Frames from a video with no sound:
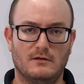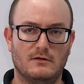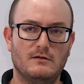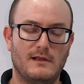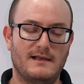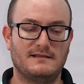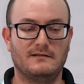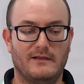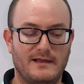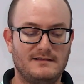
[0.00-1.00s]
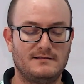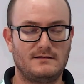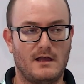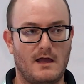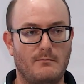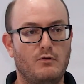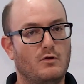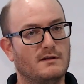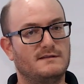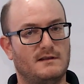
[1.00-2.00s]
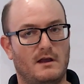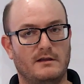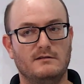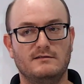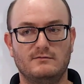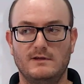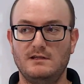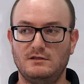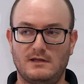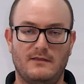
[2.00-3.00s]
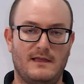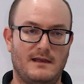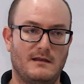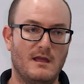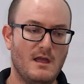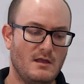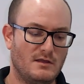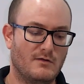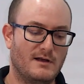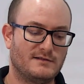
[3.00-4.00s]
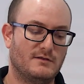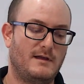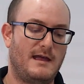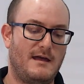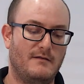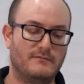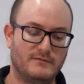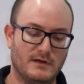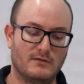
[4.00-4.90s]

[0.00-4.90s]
utilizing less ports on your switch, and then you also have